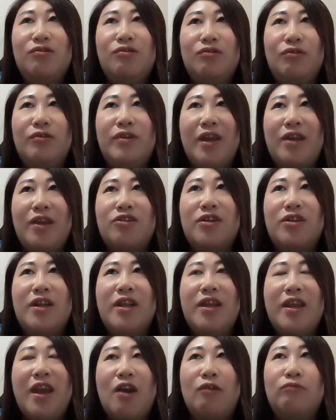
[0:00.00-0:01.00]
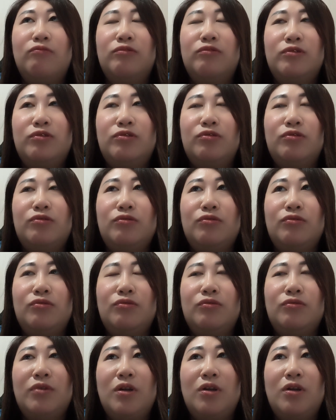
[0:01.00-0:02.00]
it actually helps to
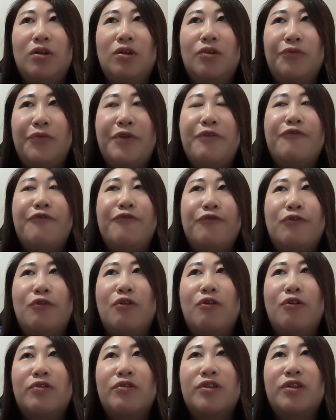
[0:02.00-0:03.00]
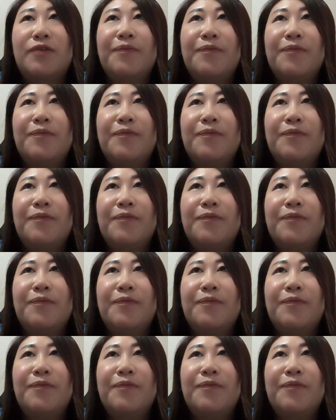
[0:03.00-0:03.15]
reinforce